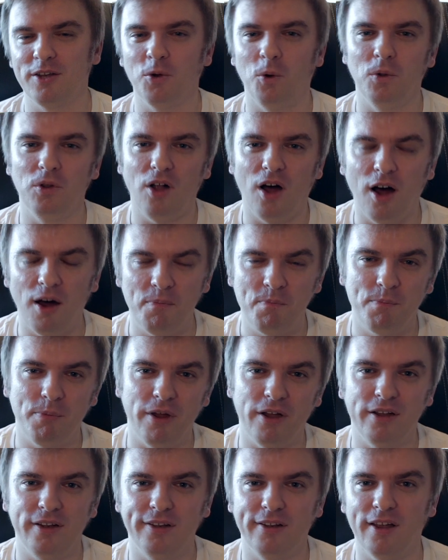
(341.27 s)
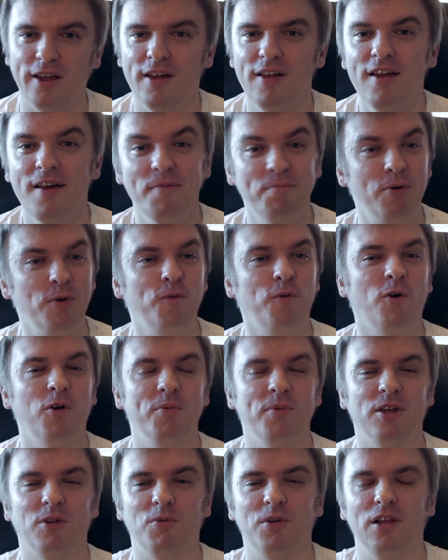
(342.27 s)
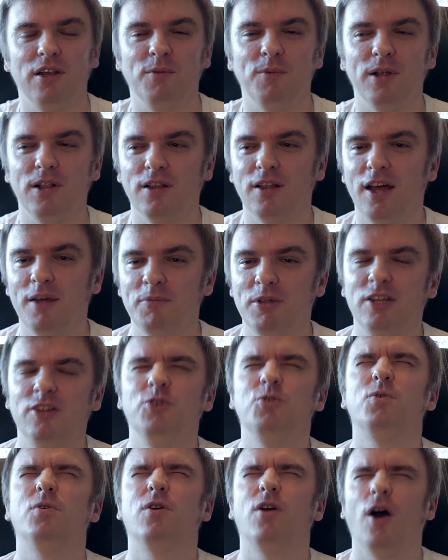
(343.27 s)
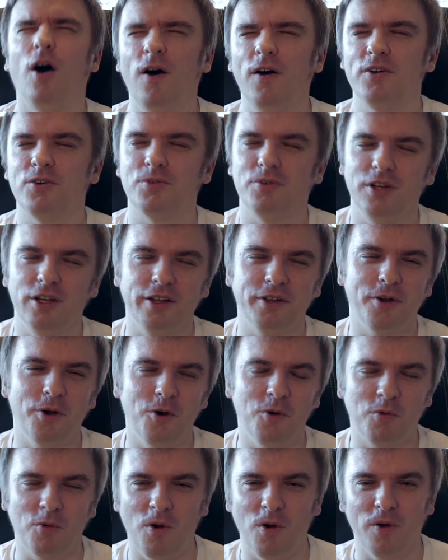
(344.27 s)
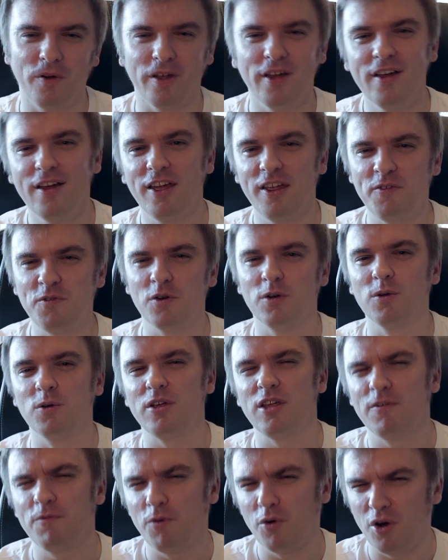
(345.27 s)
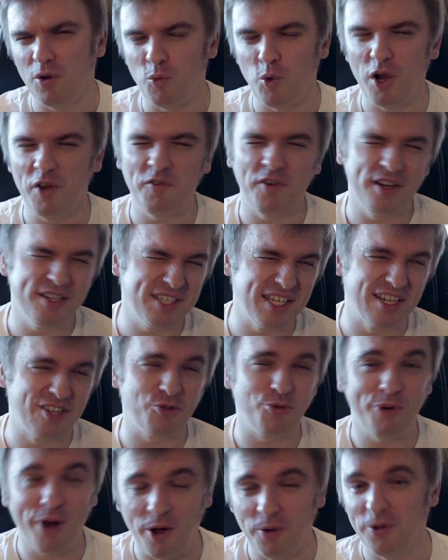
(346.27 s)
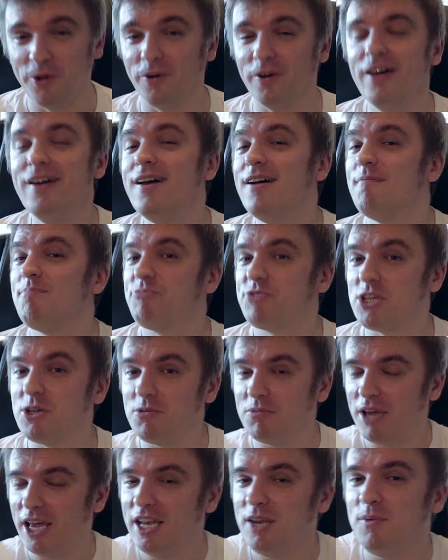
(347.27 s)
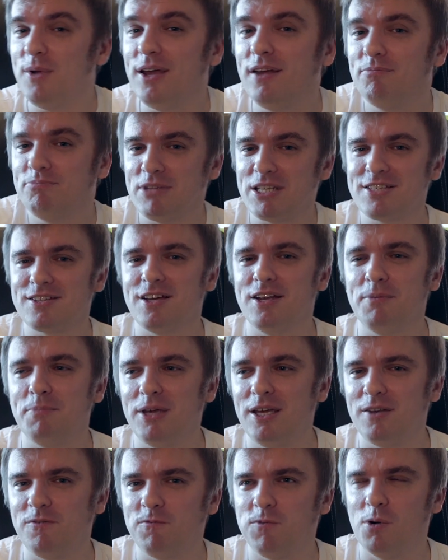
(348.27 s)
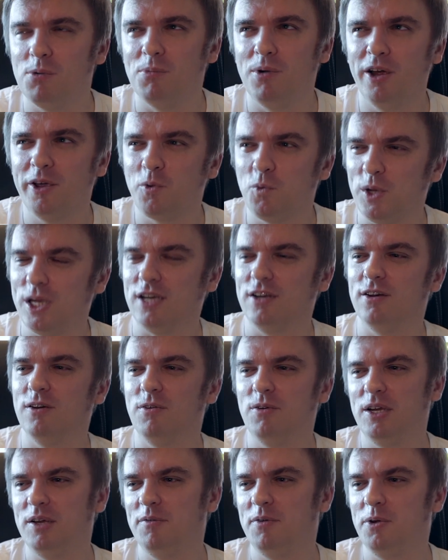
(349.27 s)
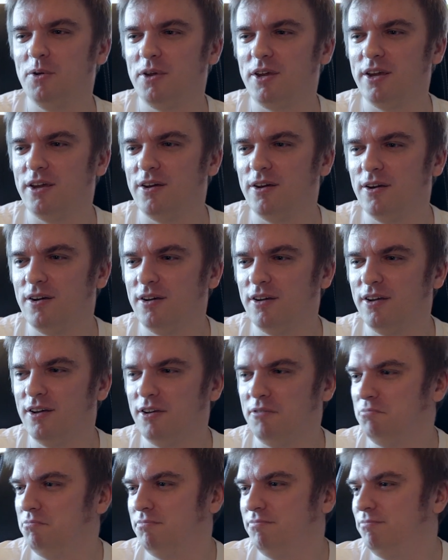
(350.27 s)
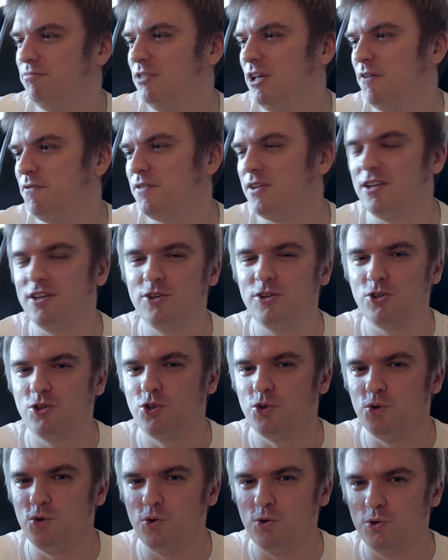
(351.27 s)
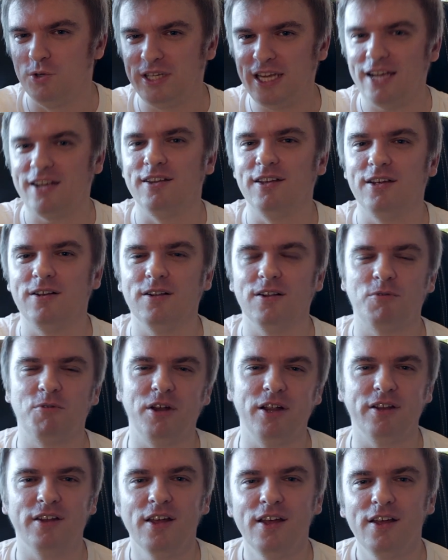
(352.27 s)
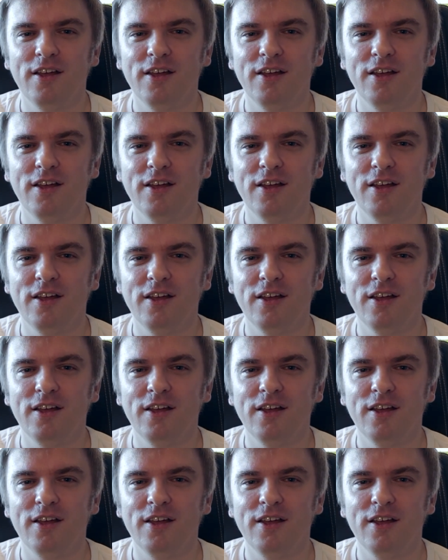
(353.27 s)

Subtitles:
it all up and performing really well. I mean, you can't really go wrong if you're looking for a Wi-Fi 6 router. So anyway, that's gonna be it for my quick little review here. Nothing too technical, right?